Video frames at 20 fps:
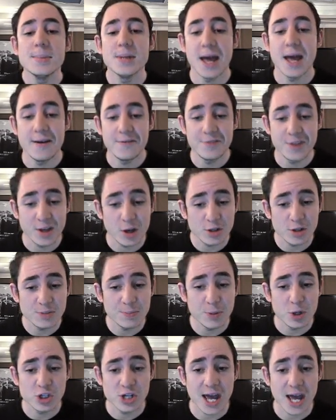If they go to
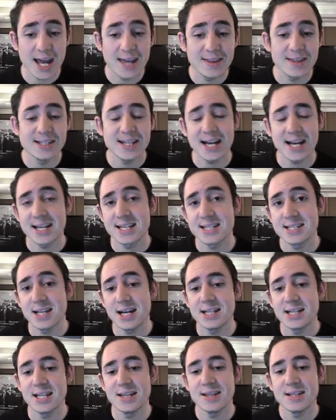push A, the attacking
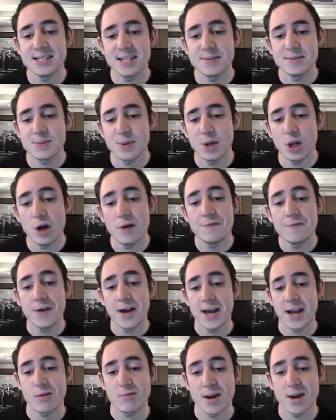side, then there seems to be a lot of
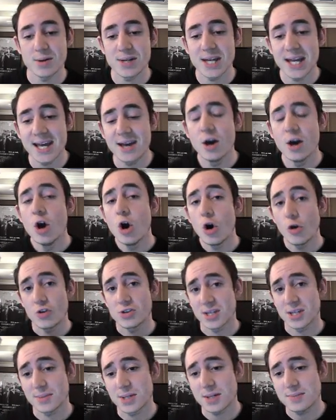fighting around here, although
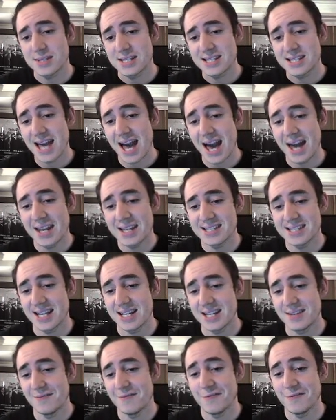sometimes this can extend
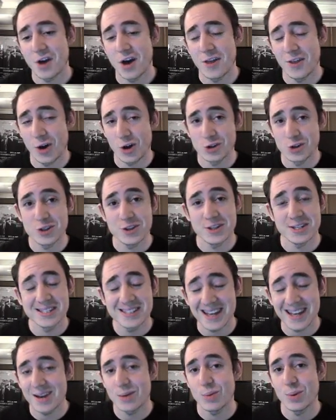even further onto the
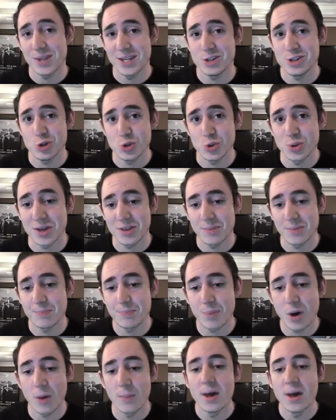site when they do get the
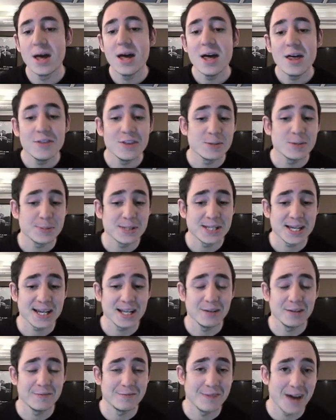bomb. This
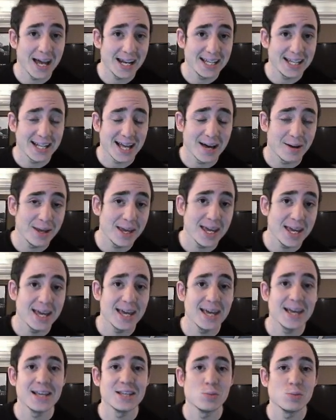particular valley down here
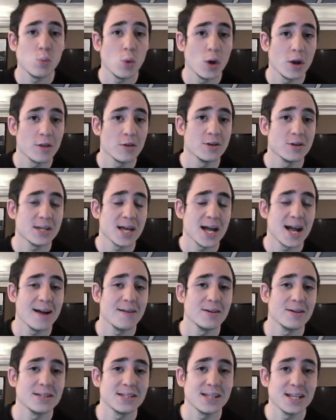is one of those
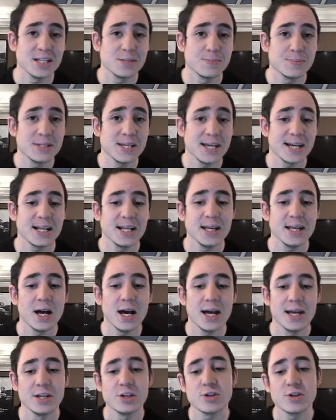areas that is particularly
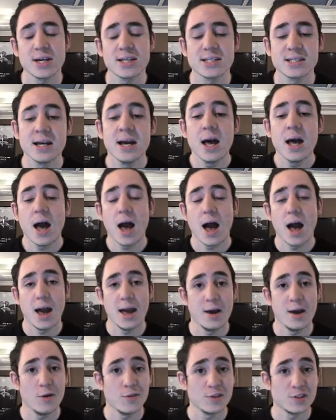high interest.
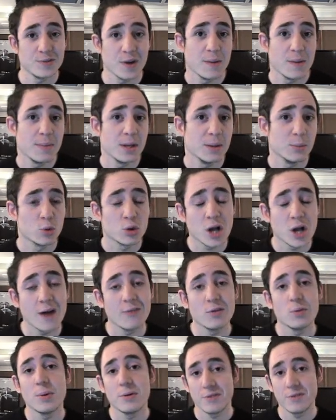It offers very minimal cover
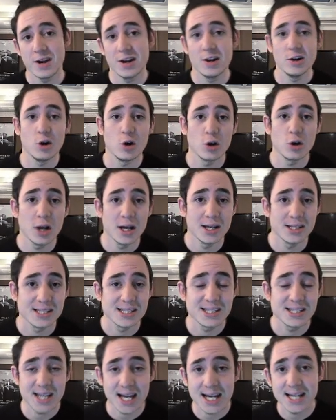but very long lines of
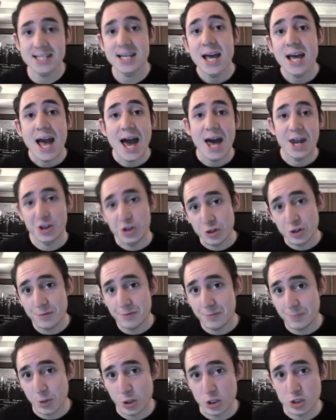sight and a good
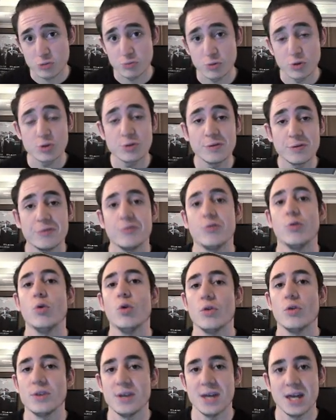push route
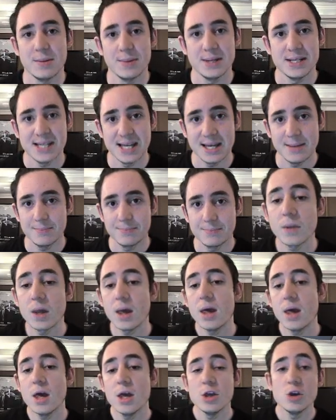for the enemy team.
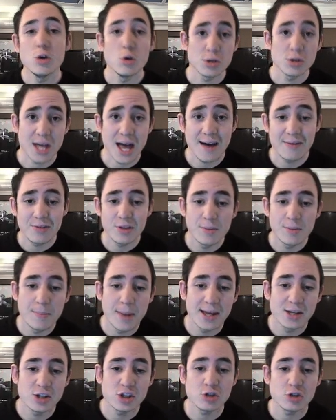You also have the
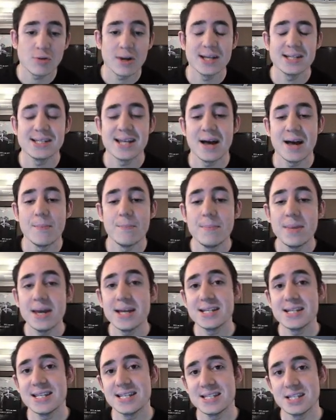main straight down
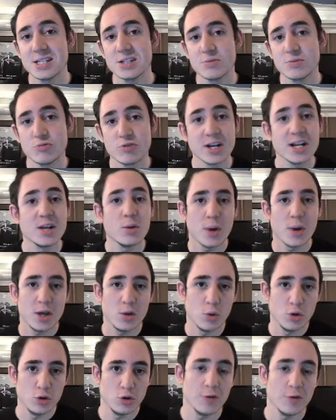mid. This is really where you
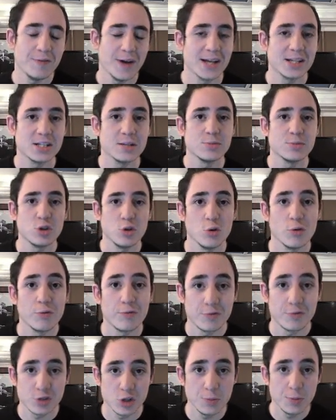want your phantoms or your
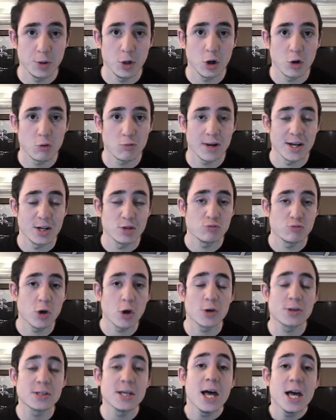super long range
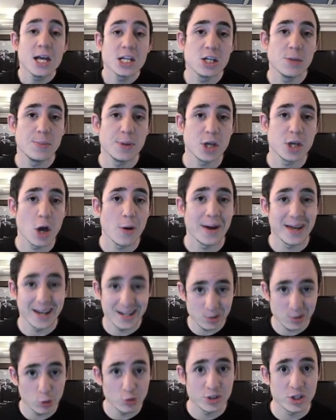rogues to be going, and
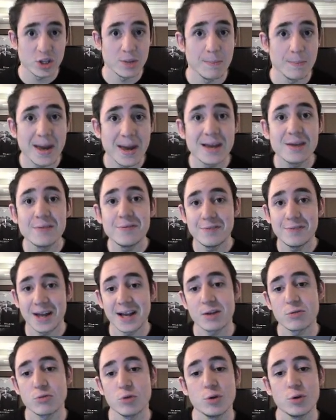it's also the main
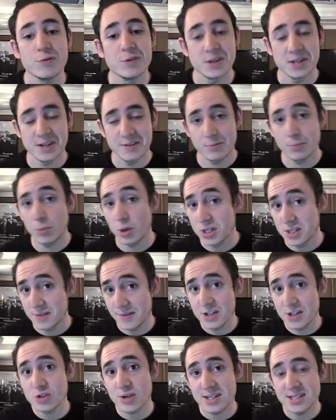flank route for the different points of
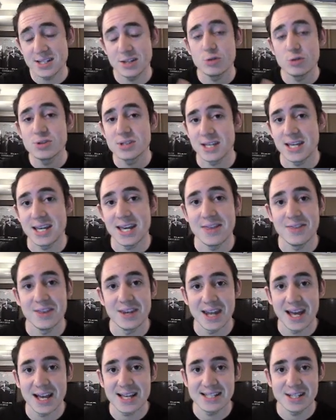interest that you'll see in the
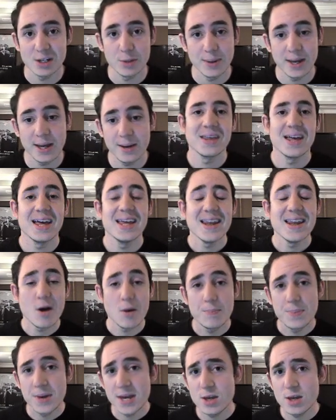next little bit. Now
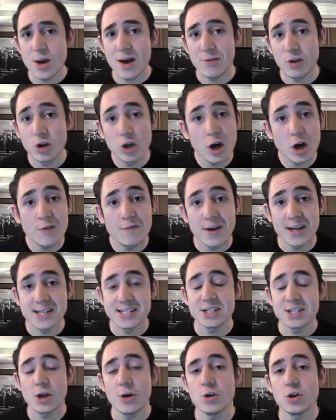at B, you have a lot of
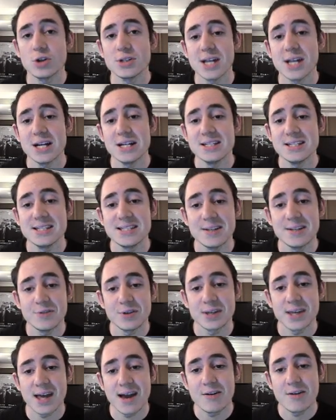fighting going on down in these
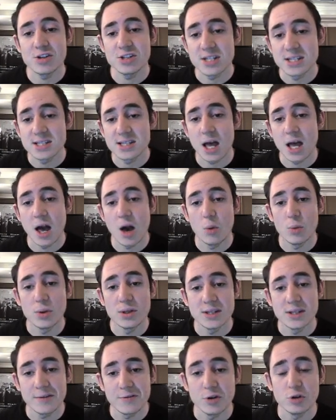different garages with
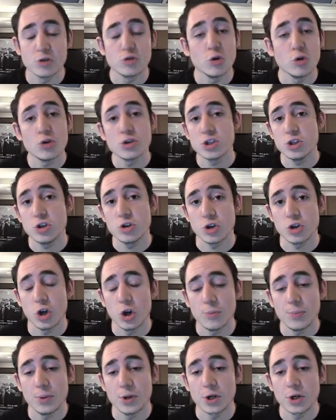different doors that you can
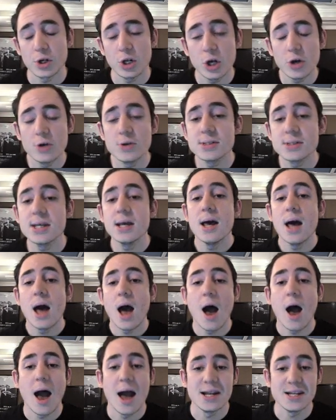open and close
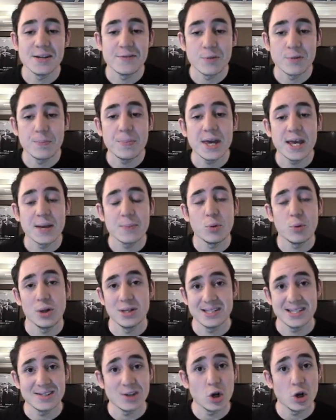and different peak points.
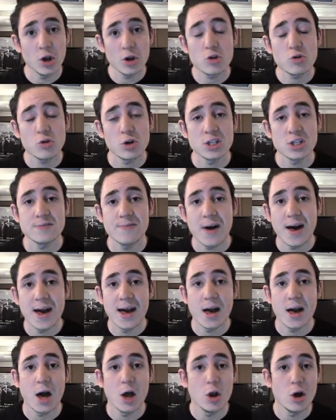There's a lot of
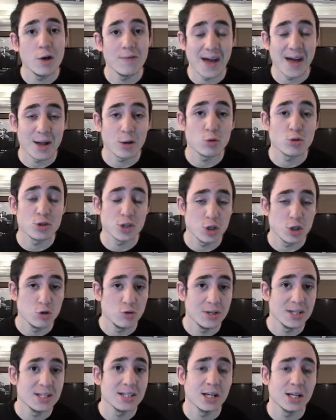crossfire, a lot of angles that you
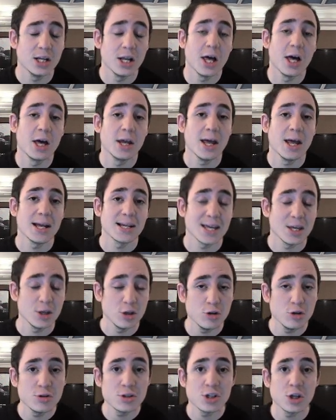need to learn and get
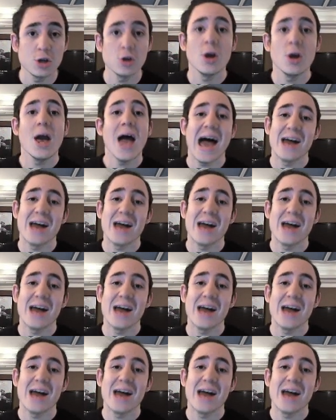used to, and